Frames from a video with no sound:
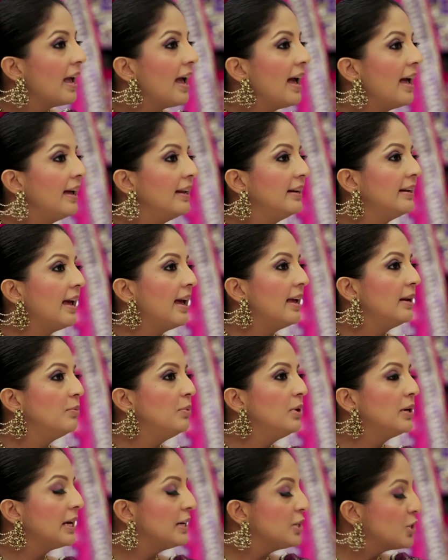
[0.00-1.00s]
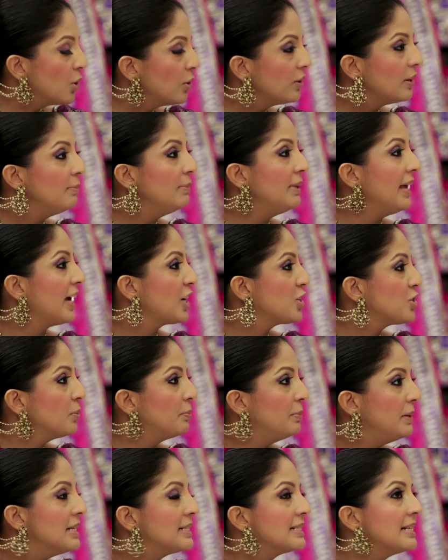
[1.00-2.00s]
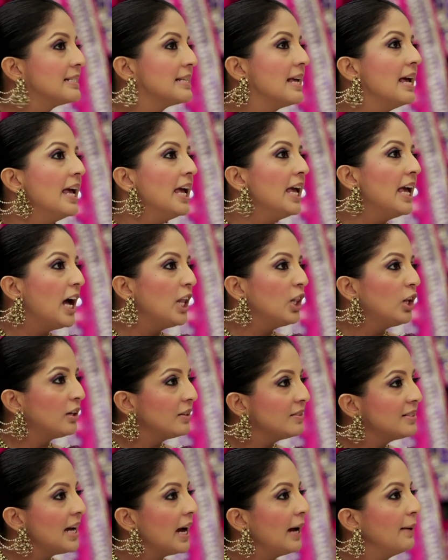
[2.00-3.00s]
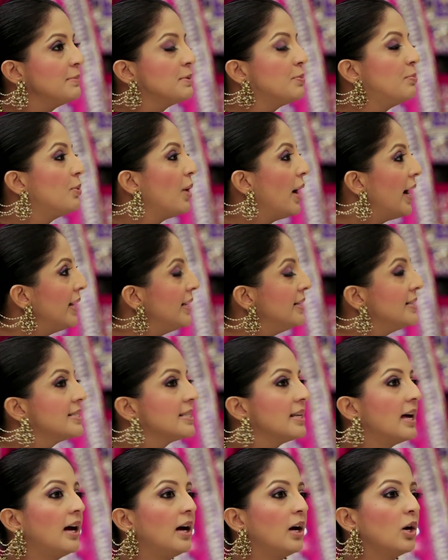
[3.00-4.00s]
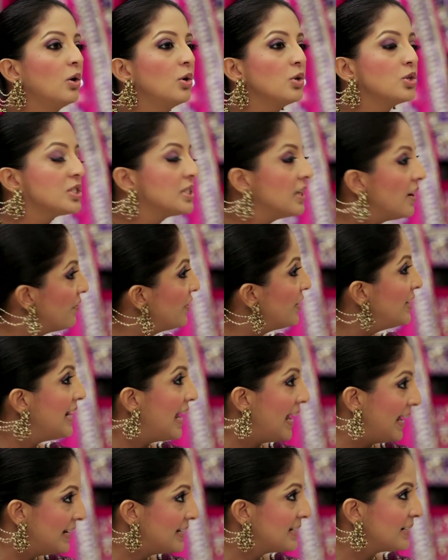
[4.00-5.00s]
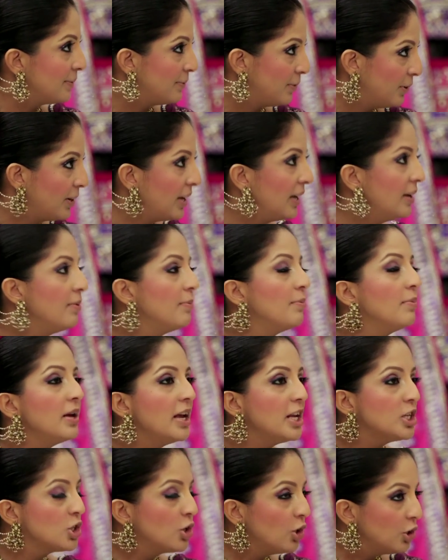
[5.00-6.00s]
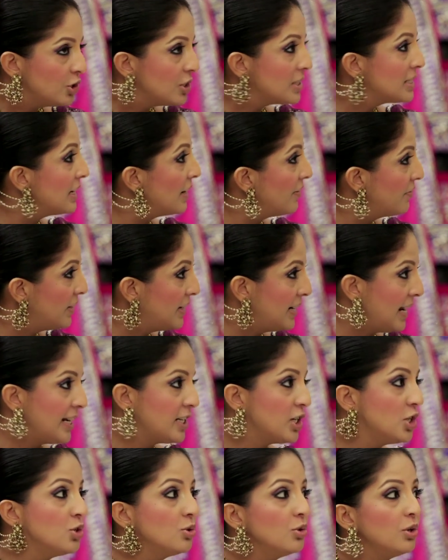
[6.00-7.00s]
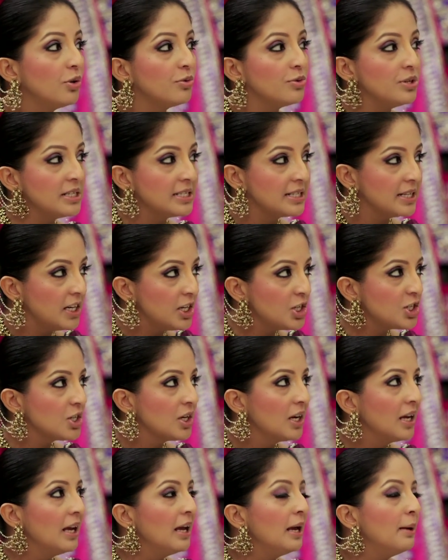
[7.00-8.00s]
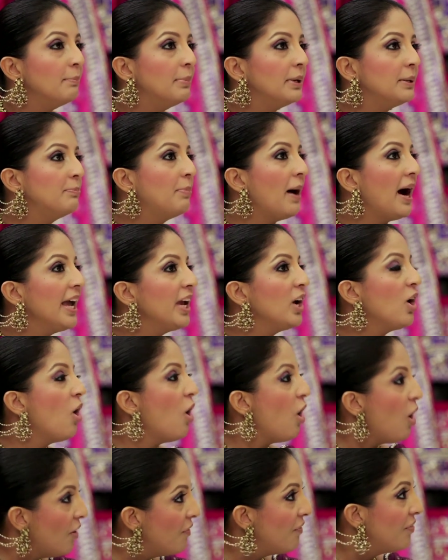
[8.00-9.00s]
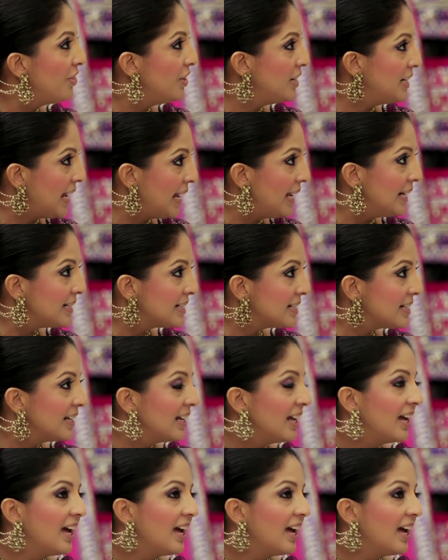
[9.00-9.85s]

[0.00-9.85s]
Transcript: And we can show them the actual pieces. A lot of times brides surf the net, okay? It's good to surf the net and do your research, but buying off the net